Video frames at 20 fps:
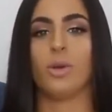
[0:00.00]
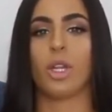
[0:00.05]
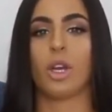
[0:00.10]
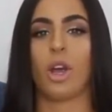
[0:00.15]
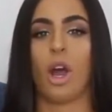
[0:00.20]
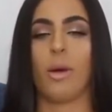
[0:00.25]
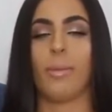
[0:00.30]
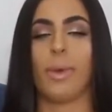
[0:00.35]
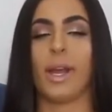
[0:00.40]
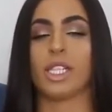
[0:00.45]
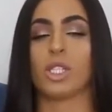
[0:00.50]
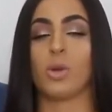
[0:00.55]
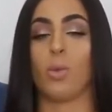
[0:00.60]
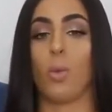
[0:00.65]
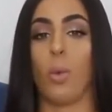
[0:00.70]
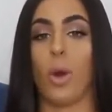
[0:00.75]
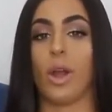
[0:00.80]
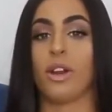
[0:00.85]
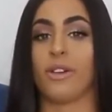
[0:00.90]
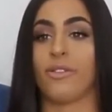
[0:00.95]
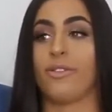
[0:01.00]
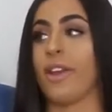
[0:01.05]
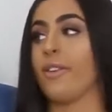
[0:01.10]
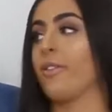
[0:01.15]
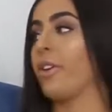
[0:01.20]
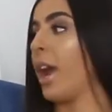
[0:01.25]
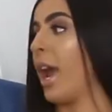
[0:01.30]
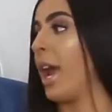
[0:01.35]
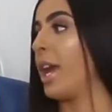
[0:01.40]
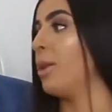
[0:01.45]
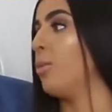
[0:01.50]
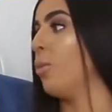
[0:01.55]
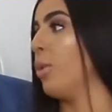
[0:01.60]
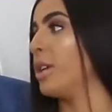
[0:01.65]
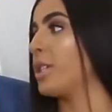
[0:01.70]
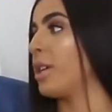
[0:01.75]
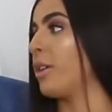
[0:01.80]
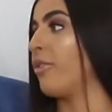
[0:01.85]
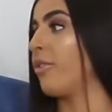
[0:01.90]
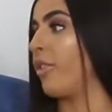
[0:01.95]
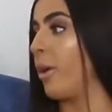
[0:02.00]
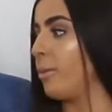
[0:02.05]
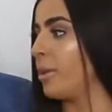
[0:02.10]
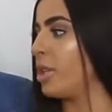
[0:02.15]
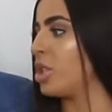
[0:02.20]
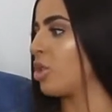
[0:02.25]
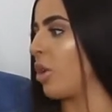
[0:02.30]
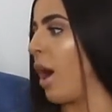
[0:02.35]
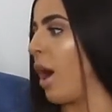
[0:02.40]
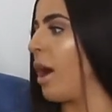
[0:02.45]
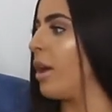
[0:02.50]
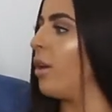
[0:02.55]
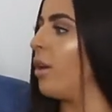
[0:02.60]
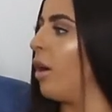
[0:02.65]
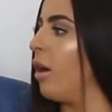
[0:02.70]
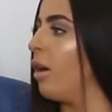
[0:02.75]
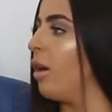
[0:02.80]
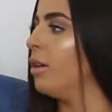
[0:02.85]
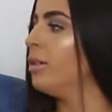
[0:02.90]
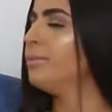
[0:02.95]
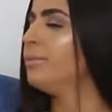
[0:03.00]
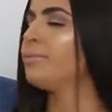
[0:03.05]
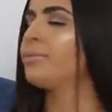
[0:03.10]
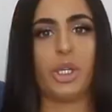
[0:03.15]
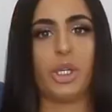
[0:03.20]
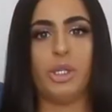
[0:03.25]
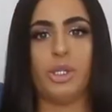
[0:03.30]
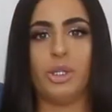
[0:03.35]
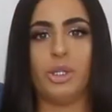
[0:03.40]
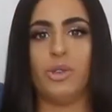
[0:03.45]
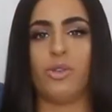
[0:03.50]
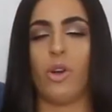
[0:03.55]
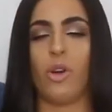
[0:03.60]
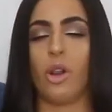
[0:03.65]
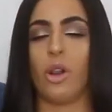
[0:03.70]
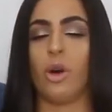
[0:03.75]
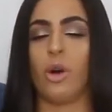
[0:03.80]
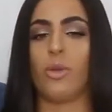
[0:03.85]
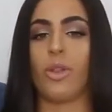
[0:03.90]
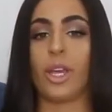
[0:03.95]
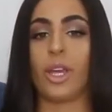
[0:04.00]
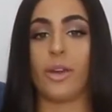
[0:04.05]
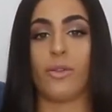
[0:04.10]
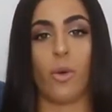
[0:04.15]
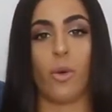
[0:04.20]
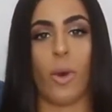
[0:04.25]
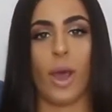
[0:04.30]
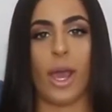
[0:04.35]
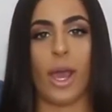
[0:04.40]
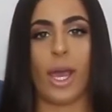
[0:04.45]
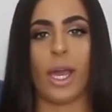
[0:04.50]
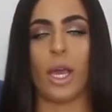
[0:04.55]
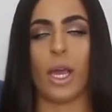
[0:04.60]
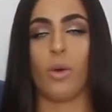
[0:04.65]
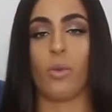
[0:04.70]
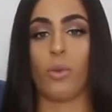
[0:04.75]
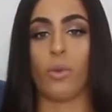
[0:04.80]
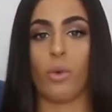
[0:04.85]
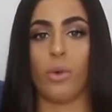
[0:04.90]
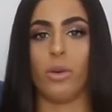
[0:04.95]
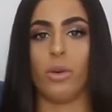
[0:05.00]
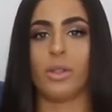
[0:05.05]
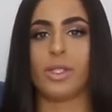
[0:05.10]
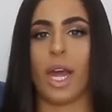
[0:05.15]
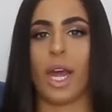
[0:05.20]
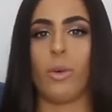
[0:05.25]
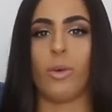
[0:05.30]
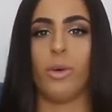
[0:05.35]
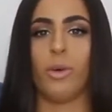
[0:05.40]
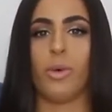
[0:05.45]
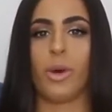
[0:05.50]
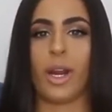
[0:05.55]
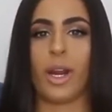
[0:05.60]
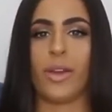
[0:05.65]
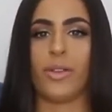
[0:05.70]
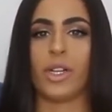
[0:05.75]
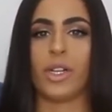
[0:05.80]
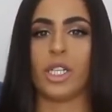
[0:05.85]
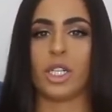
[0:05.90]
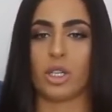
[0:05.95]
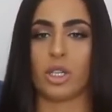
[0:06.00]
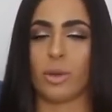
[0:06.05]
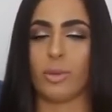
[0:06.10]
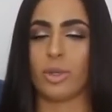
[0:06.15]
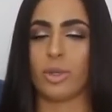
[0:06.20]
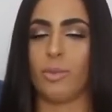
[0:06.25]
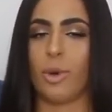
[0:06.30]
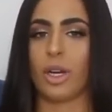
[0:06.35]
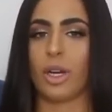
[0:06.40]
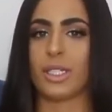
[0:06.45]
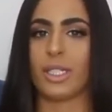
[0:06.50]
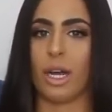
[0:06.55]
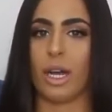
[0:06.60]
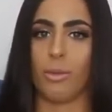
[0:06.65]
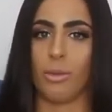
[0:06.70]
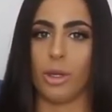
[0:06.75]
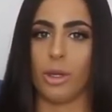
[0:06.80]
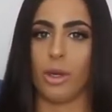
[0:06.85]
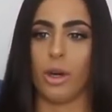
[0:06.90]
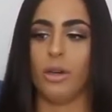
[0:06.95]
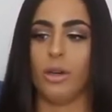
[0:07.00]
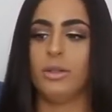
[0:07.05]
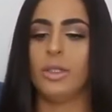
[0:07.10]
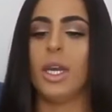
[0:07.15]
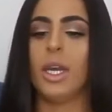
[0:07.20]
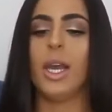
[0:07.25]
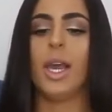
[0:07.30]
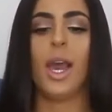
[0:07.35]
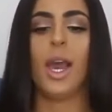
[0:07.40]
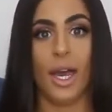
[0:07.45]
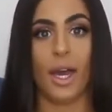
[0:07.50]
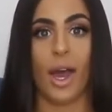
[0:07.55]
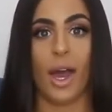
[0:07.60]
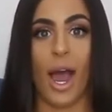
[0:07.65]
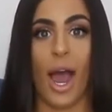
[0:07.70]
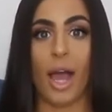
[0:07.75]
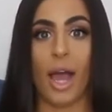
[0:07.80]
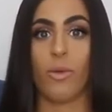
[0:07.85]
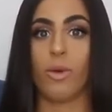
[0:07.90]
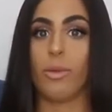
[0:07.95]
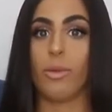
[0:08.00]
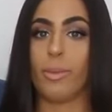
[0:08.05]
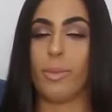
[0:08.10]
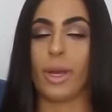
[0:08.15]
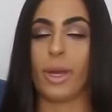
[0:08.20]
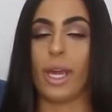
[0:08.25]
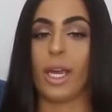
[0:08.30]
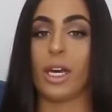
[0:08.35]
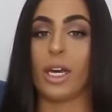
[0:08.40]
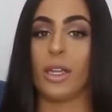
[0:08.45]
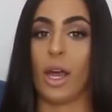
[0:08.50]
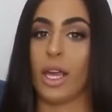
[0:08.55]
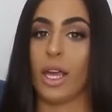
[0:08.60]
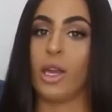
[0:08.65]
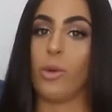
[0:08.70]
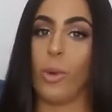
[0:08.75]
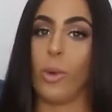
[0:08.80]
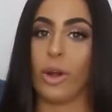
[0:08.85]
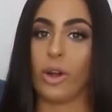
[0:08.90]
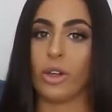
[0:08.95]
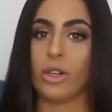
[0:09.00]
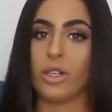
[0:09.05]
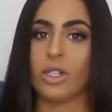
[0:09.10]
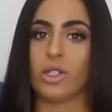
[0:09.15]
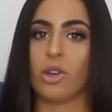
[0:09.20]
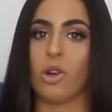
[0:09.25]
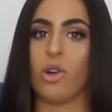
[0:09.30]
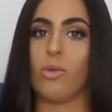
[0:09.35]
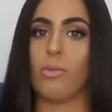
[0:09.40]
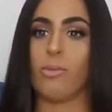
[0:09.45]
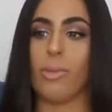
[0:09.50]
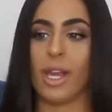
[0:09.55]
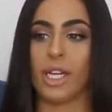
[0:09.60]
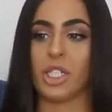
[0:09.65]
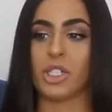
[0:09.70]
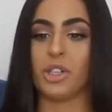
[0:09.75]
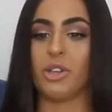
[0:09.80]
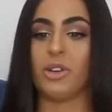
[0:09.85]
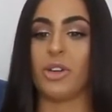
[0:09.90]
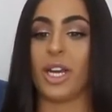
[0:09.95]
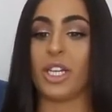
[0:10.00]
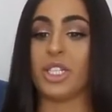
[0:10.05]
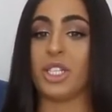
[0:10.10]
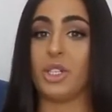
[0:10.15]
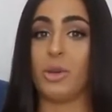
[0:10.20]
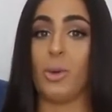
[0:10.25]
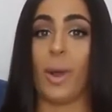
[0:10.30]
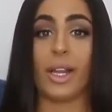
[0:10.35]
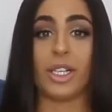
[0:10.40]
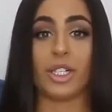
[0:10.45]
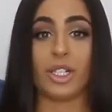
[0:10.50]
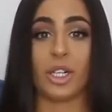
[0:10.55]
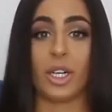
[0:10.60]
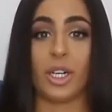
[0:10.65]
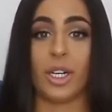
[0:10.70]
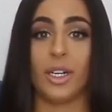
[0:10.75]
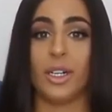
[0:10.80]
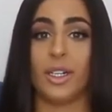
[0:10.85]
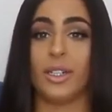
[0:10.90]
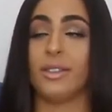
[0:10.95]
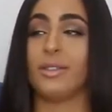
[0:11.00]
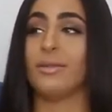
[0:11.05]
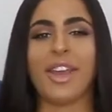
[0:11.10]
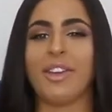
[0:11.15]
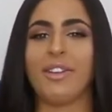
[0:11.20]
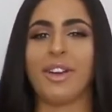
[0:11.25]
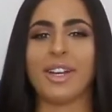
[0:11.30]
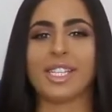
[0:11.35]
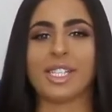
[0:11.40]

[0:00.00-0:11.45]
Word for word: Let me know in the comments what your favorite item was from this try-on haul. Make sure you do follow the giveaway rules. I will put it in the description box down below. Yeah, I will be picking a lucky winner, so make sure you guys do enter.